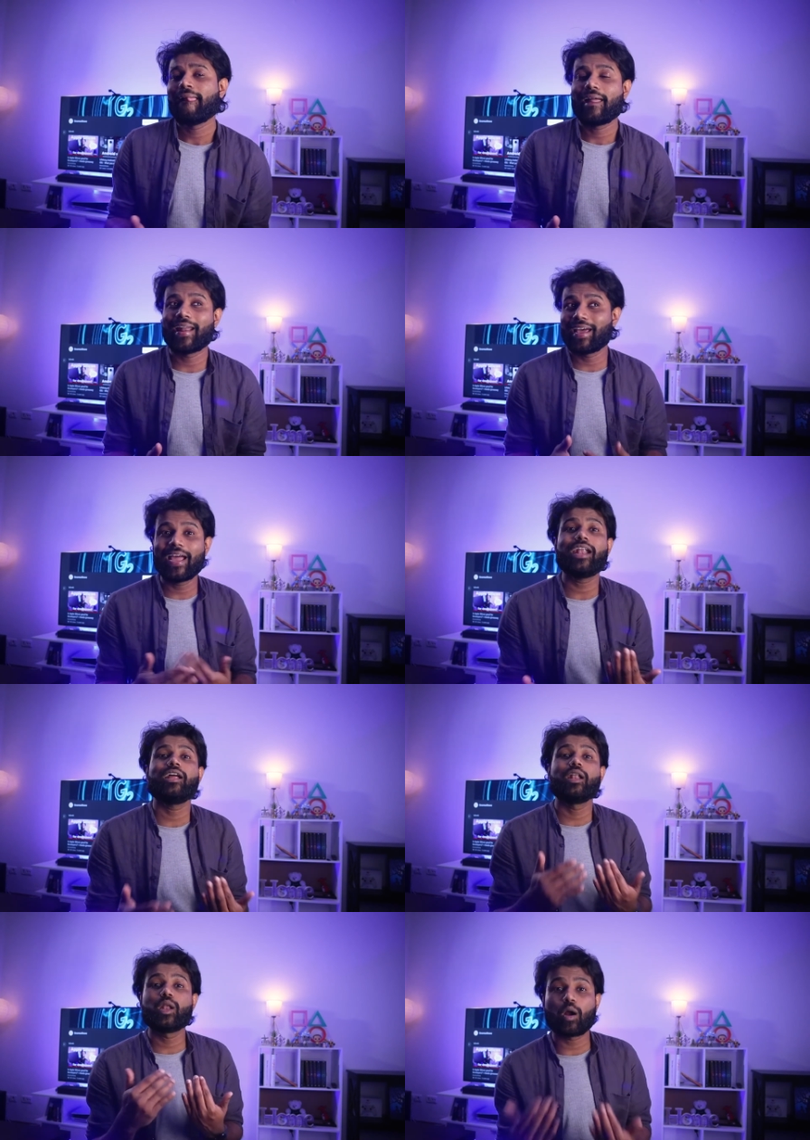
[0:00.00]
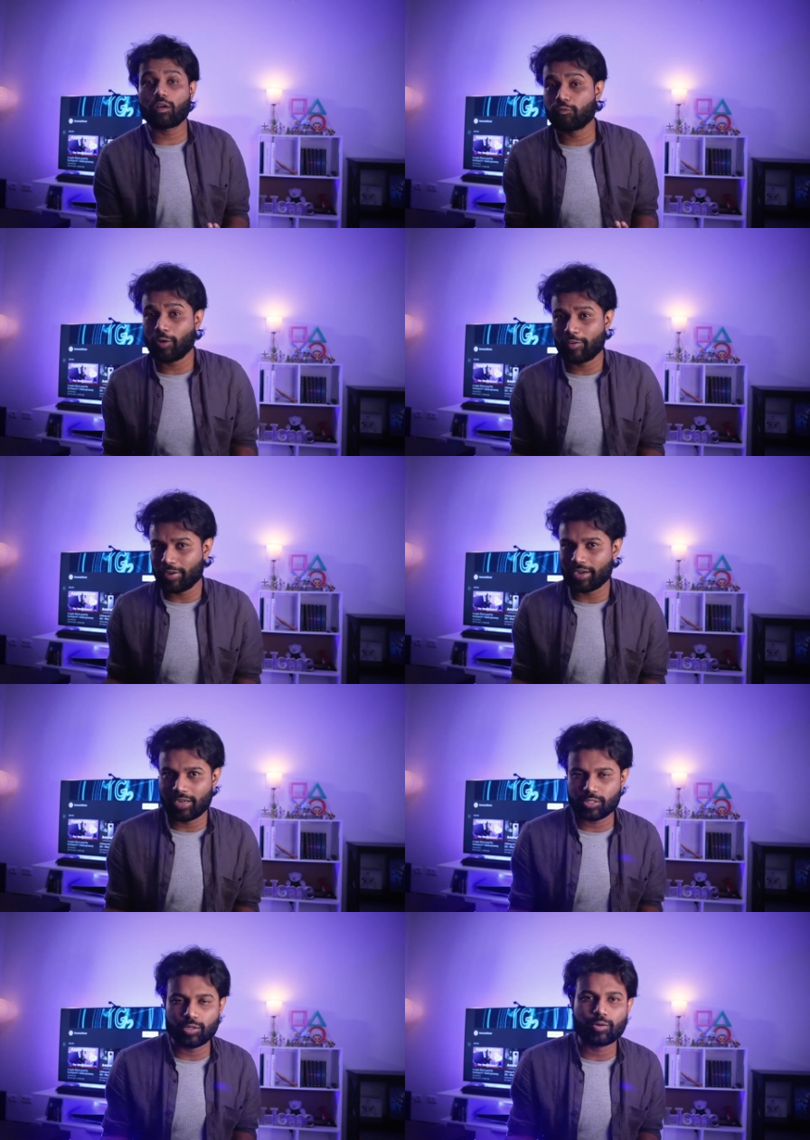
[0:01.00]
And I had a lot of Wi-Fi
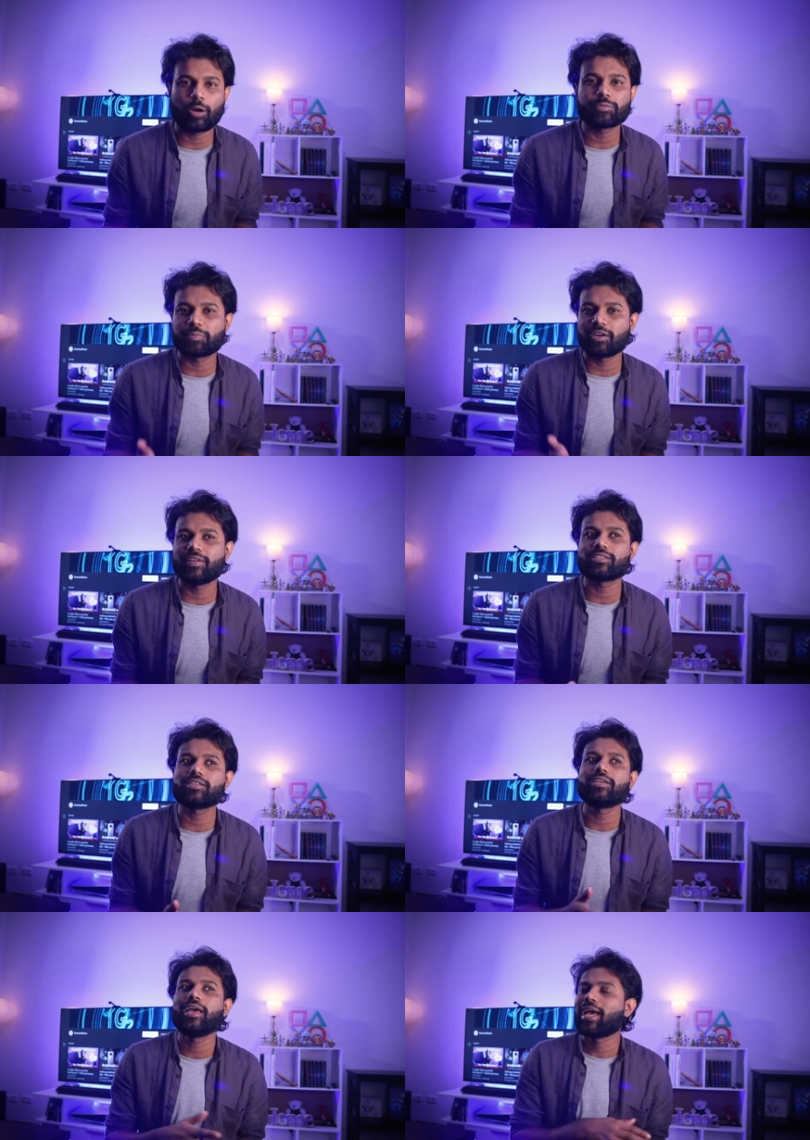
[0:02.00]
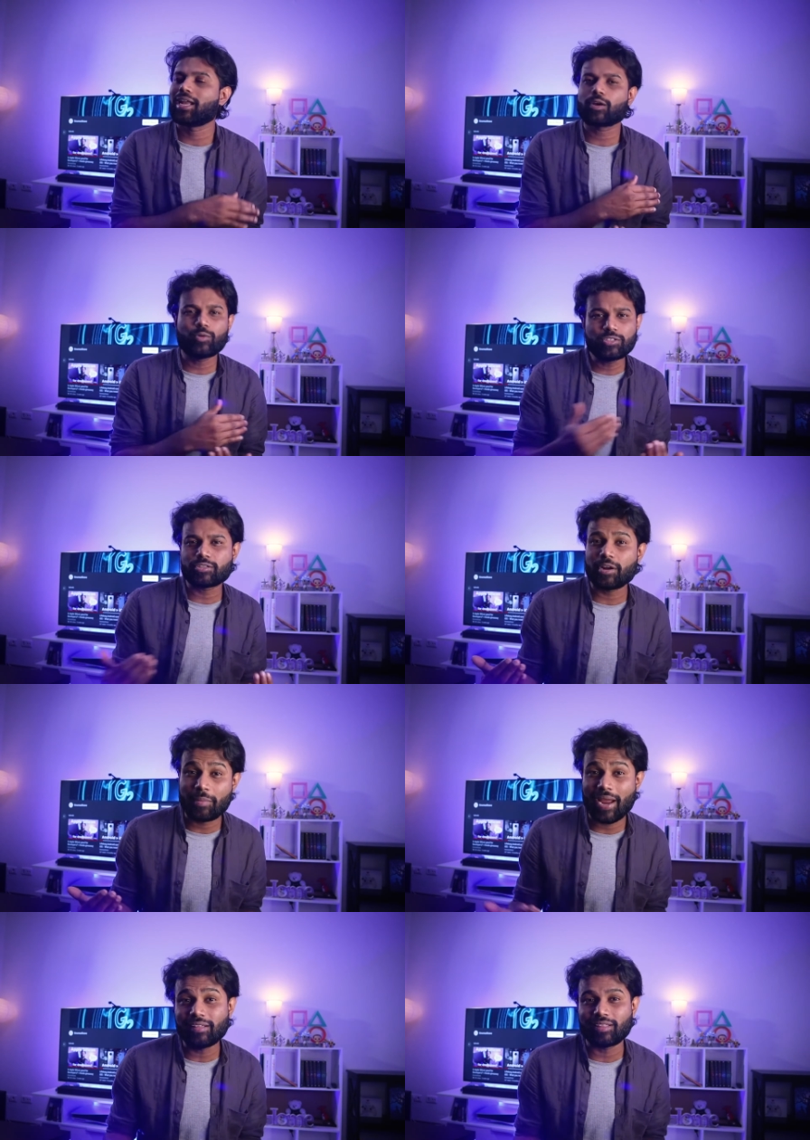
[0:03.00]
connection drops previously and I couldn't stream
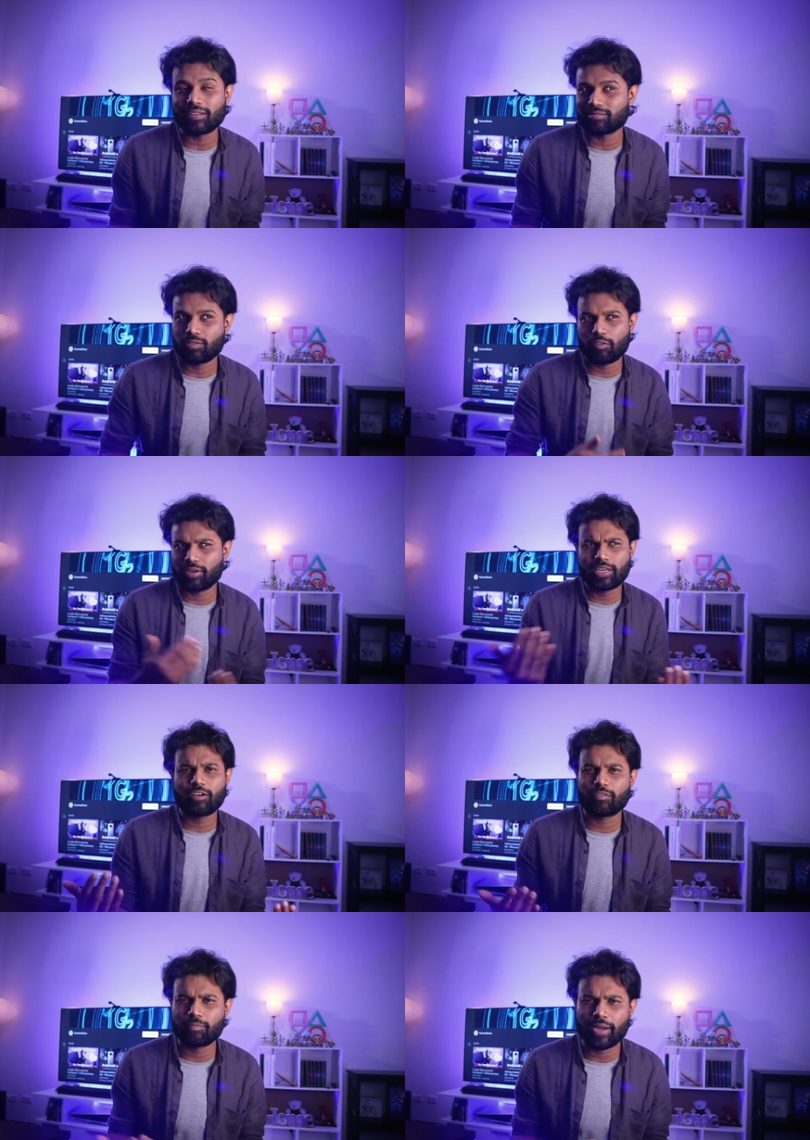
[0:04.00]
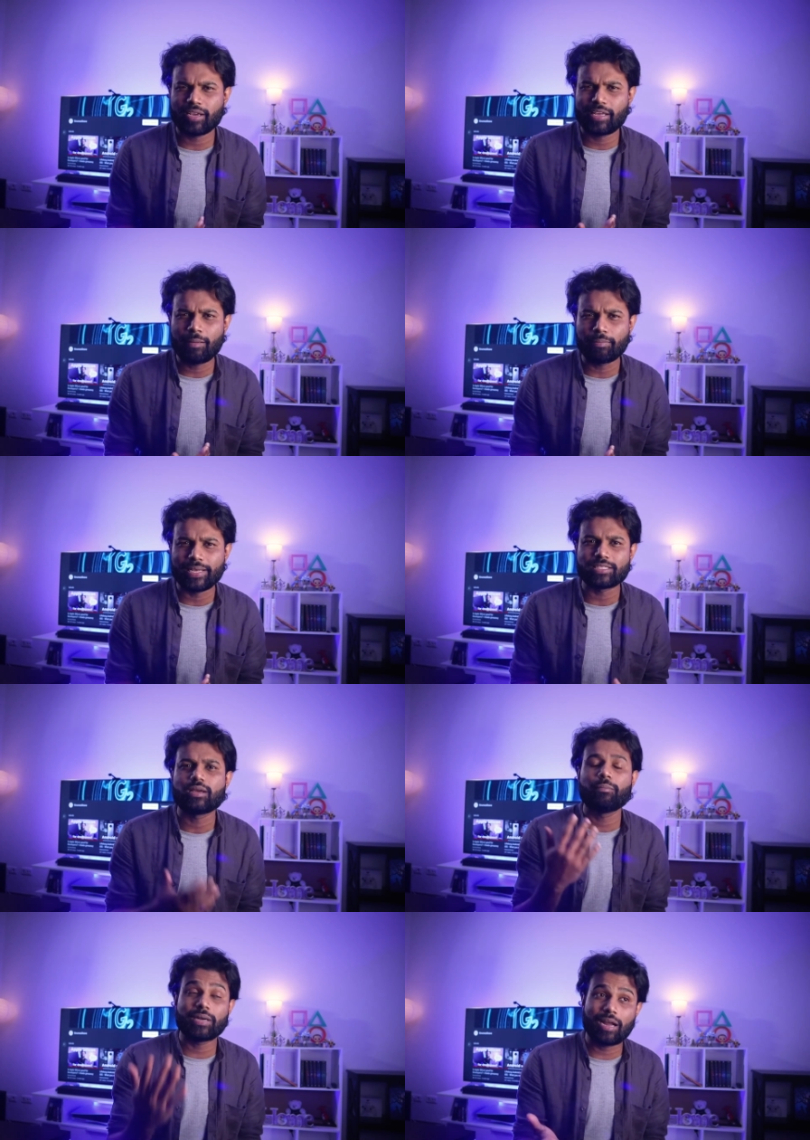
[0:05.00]
anything or any of my gameplays.
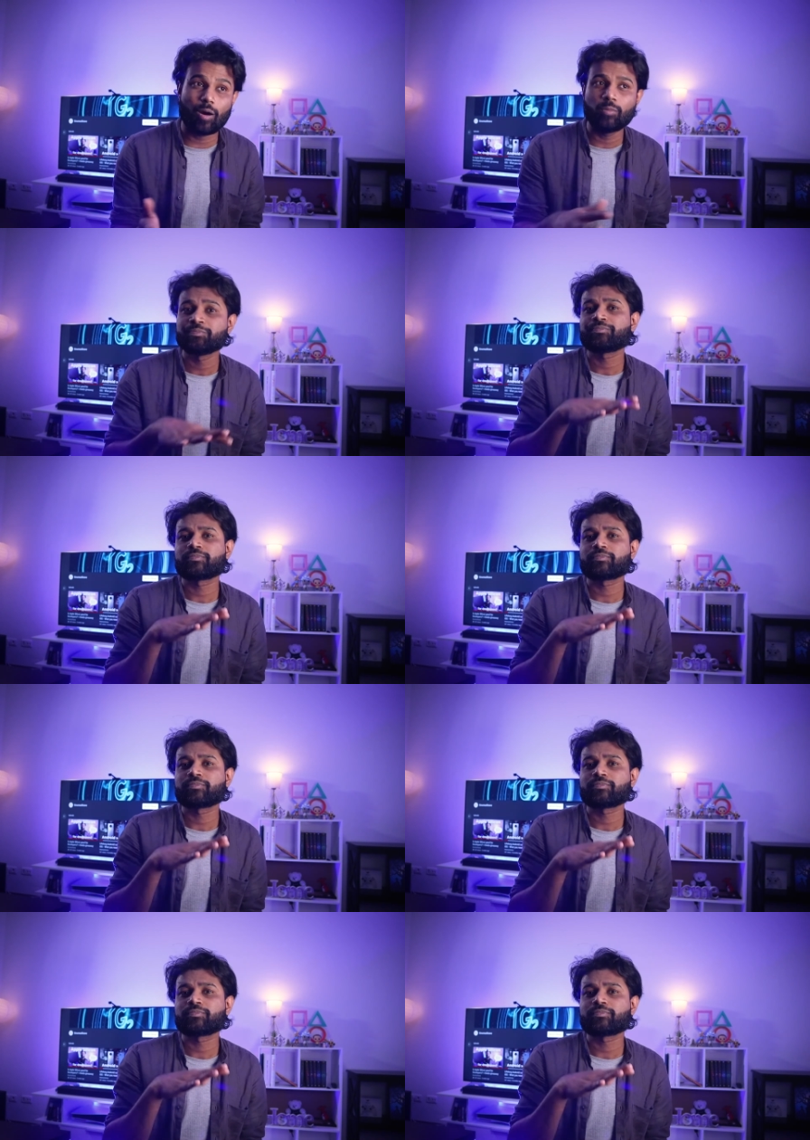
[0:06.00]
But now